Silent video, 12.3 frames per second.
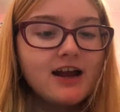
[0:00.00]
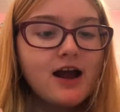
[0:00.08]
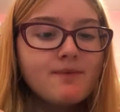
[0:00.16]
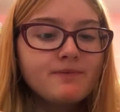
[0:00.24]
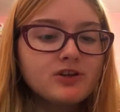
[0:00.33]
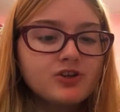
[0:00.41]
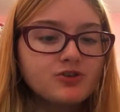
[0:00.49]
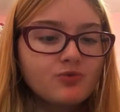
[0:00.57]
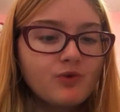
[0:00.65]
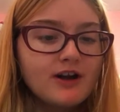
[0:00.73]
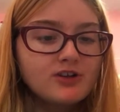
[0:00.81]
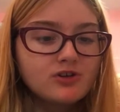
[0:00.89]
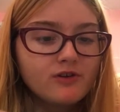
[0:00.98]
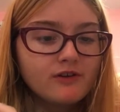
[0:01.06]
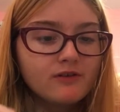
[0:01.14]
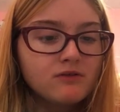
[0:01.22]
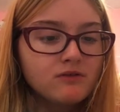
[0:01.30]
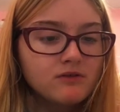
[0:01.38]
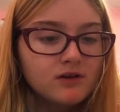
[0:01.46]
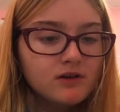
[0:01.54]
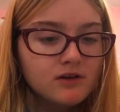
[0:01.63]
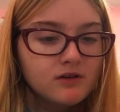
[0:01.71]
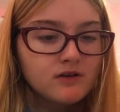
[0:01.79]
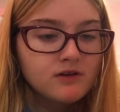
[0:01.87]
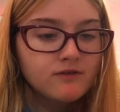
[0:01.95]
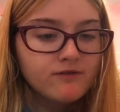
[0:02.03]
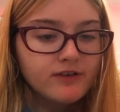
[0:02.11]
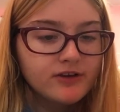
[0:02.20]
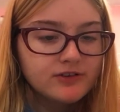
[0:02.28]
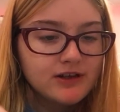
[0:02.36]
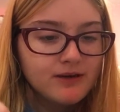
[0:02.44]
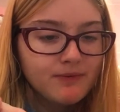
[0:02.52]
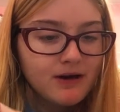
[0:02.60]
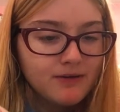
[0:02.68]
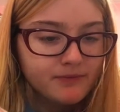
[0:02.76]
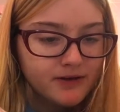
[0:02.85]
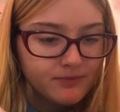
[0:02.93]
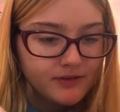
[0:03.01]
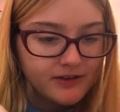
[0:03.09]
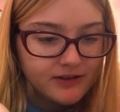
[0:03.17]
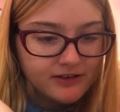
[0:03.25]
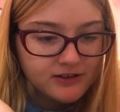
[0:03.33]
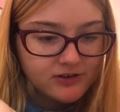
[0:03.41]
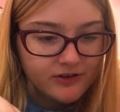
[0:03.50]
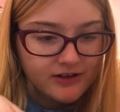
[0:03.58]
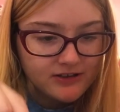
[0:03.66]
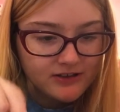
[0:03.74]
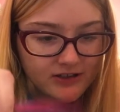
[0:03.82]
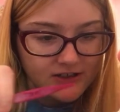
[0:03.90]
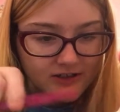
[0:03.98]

app and just watch all the videos that pop up. Like, it's crazy.